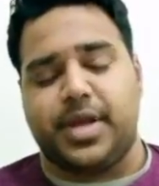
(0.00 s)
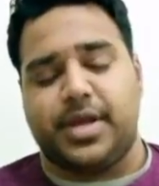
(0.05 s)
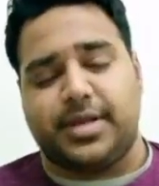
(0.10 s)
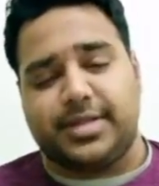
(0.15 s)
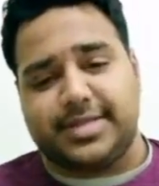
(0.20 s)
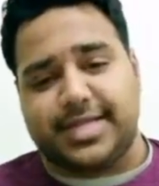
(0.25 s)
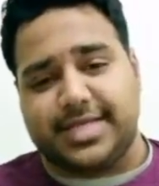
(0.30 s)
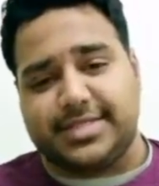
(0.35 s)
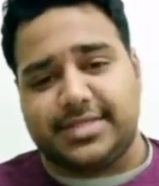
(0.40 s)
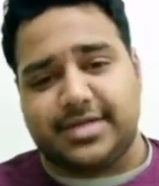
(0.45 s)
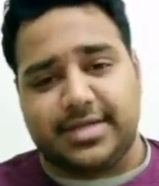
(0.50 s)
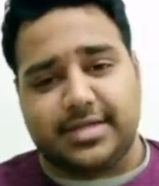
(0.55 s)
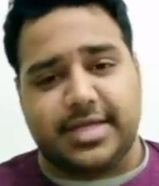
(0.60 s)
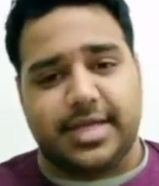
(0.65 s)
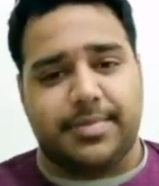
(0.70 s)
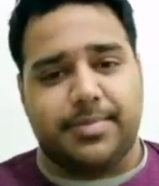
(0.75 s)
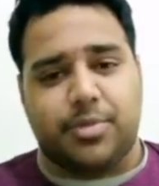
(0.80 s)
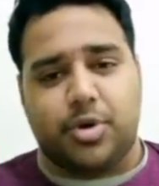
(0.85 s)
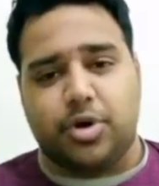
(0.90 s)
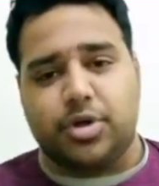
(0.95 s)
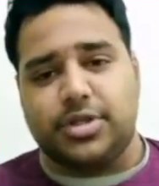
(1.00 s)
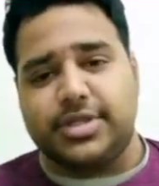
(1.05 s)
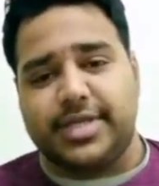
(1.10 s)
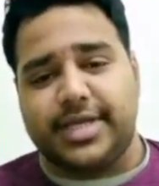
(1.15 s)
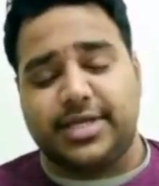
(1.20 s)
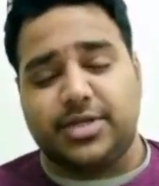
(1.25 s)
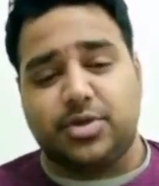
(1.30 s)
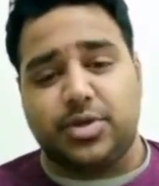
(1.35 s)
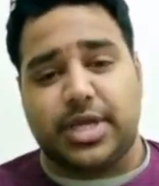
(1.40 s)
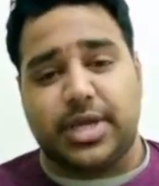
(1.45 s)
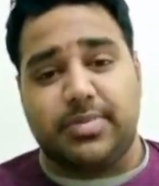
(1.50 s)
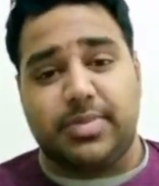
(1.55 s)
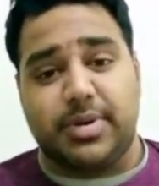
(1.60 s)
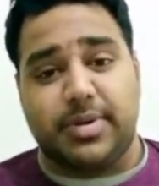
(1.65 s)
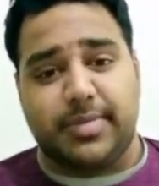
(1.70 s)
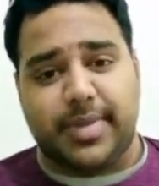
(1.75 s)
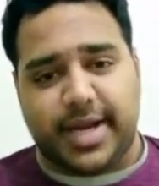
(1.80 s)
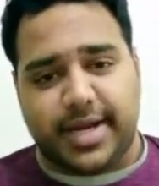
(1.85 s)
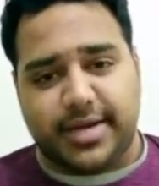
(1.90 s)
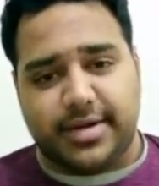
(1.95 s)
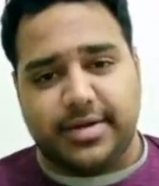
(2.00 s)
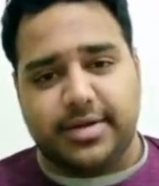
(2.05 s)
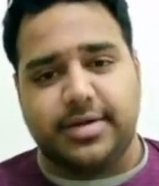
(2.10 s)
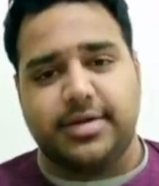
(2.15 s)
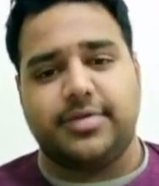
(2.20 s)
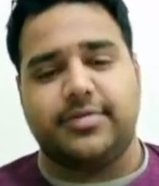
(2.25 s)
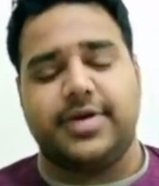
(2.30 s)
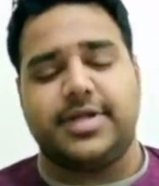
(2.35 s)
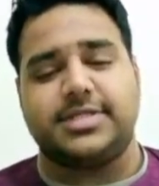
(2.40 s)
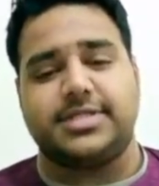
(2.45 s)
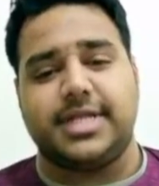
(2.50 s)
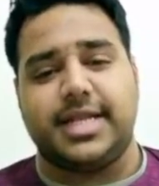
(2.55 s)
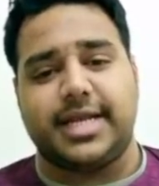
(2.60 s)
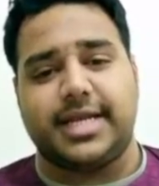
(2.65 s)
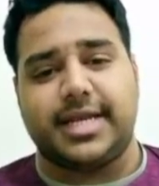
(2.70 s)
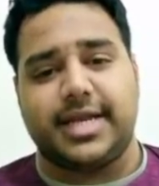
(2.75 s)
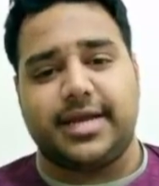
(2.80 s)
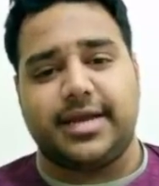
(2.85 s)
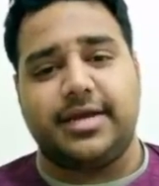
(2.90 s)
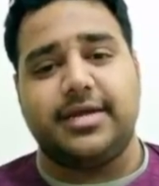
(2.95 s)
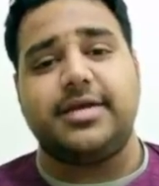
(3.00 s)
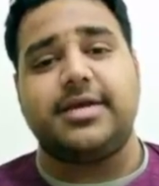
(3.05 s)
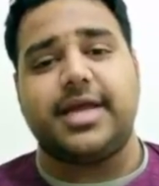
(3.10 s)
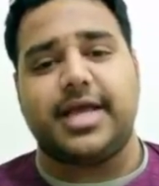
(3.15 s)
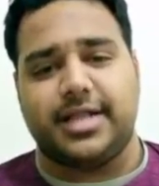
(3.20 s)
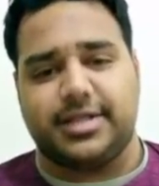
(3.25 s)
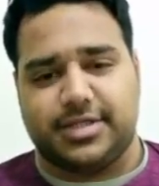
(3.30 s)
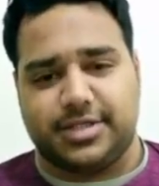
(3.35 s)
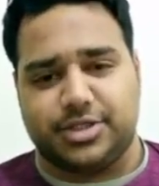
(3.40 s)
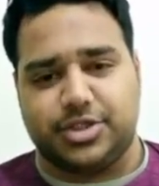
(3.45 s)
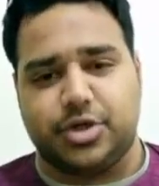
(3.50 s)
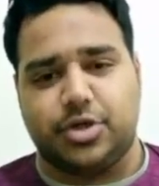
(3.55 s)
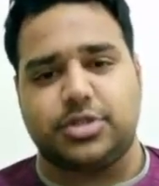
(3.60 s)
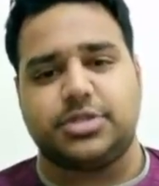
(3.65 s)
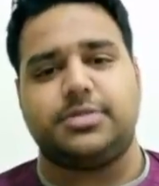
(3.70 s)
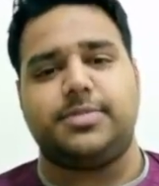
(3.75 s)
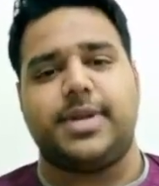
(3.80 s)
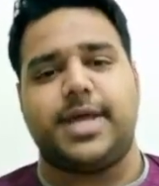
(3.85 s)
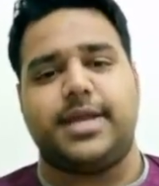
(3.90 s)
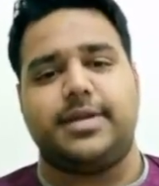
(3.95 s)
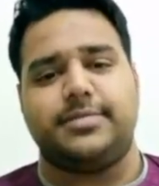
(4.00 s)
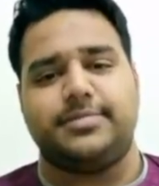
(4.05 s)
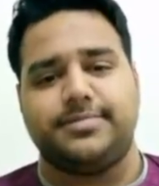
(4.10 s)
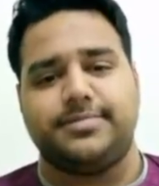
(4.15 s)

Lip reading: that's another important thing to keep in mind while selecting a health insurance plan.